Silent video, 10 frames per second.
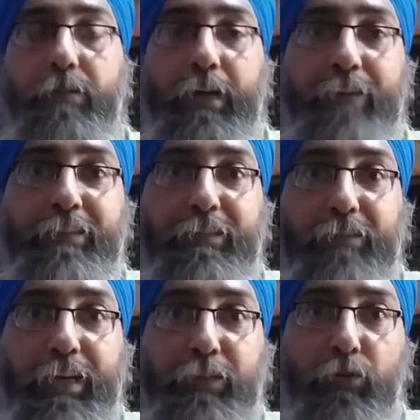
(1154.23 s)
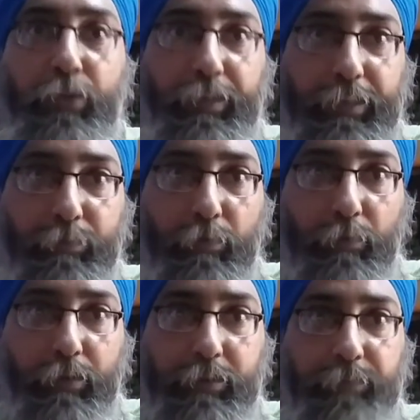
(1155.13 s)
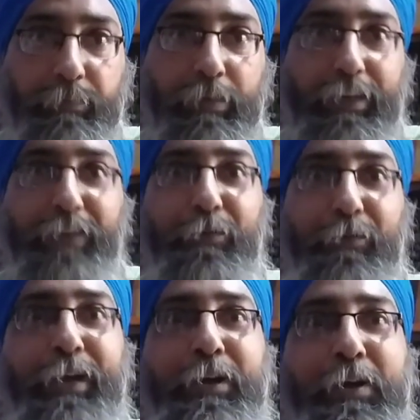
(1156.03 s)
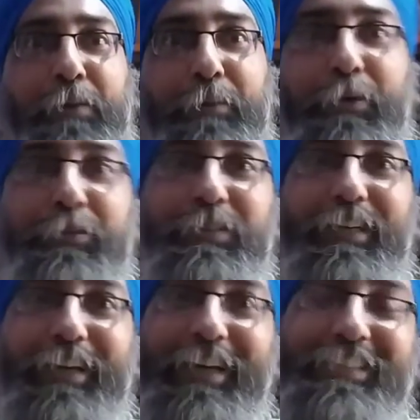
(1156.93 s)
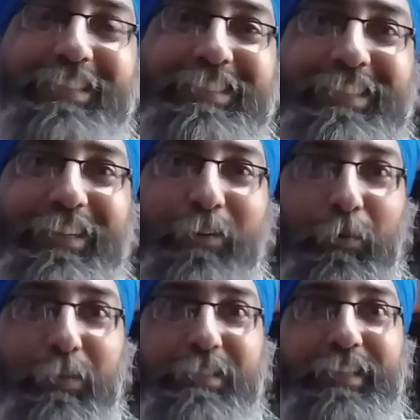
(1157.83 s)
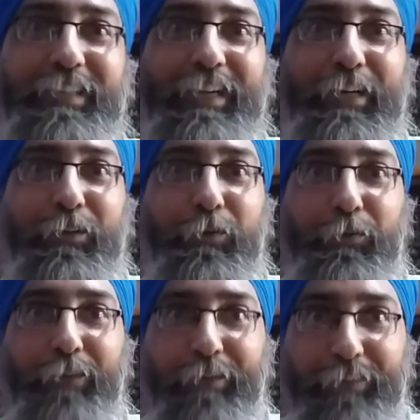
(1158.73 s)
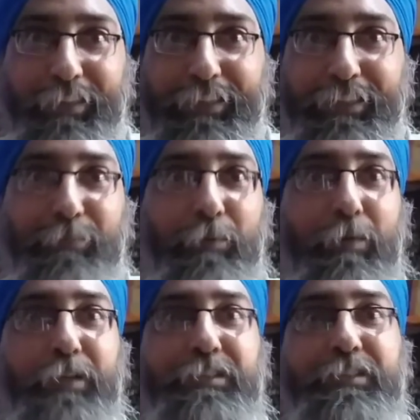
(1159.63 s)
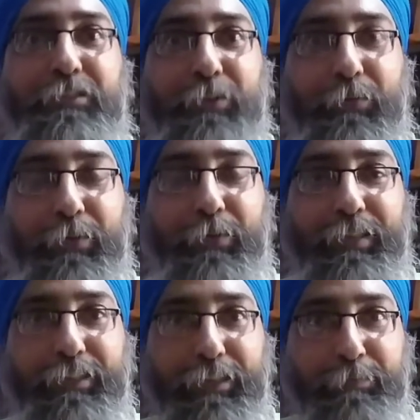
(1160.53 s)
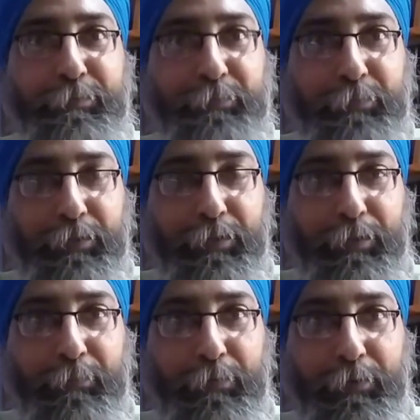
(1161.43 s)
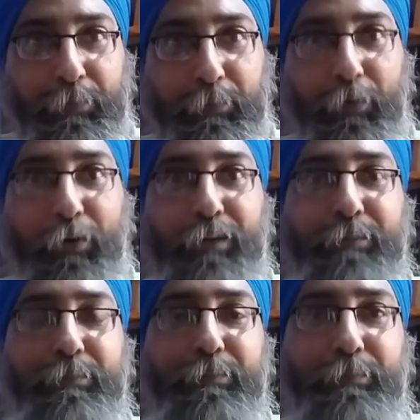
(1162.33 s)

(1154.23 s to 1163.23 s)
having a wrath on India population. And why? Because, as I say always, 8 out of every 10 India population is downright corrupt, morally,